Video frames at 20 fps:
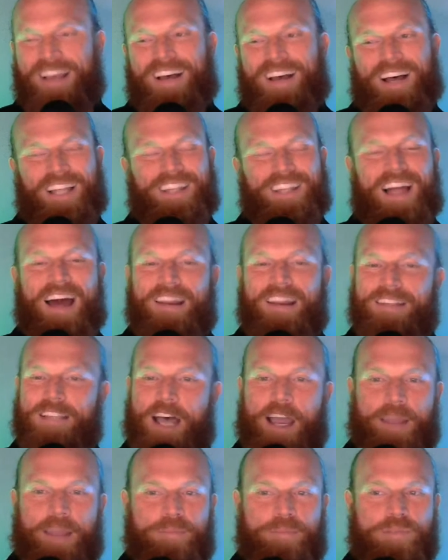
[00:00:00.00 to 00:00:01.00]
A lot of
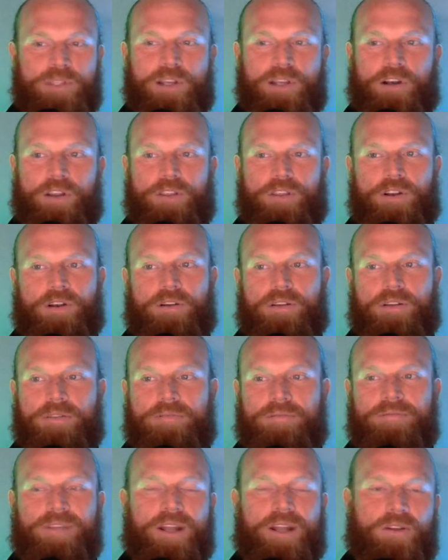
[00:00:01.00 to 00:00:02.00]
times they're
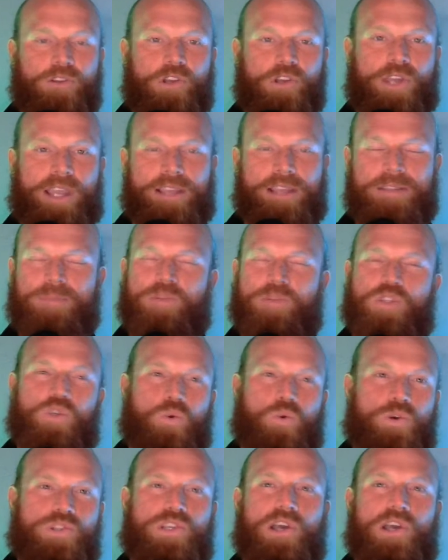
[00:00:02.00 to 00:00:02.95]
looking at some source